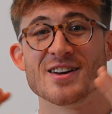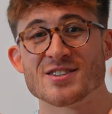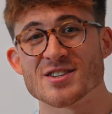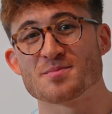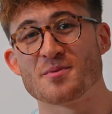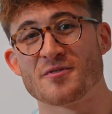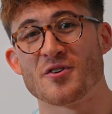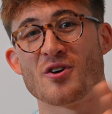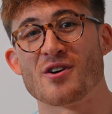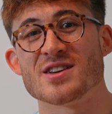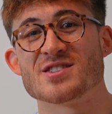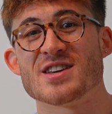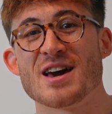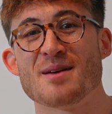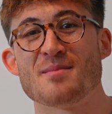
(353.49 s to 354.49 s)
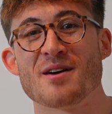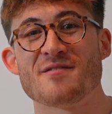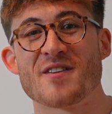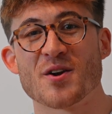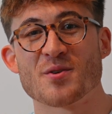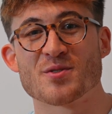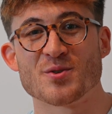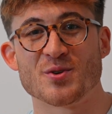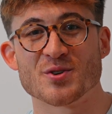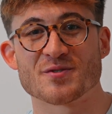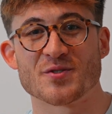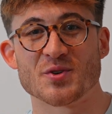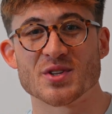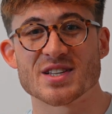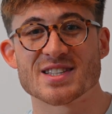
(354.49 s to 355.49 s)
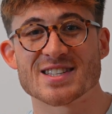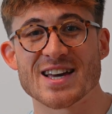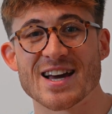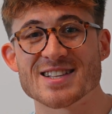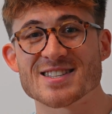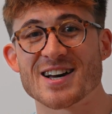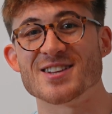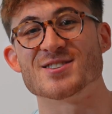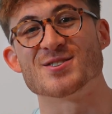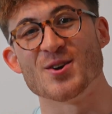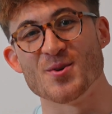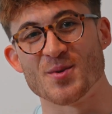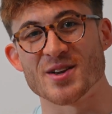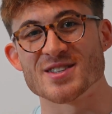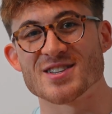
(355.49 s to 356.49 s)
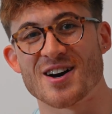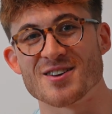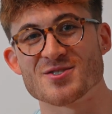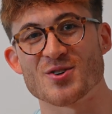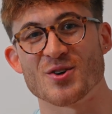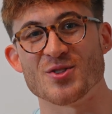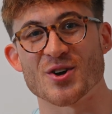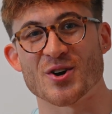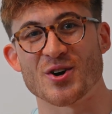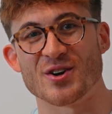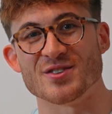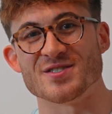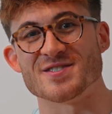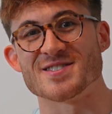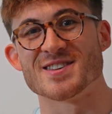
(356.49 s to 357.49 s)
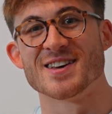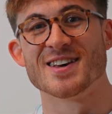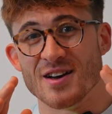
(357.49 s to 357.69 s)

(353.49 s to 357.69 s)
Just before I share my final thoughts for this set, I do want to touch on the cons.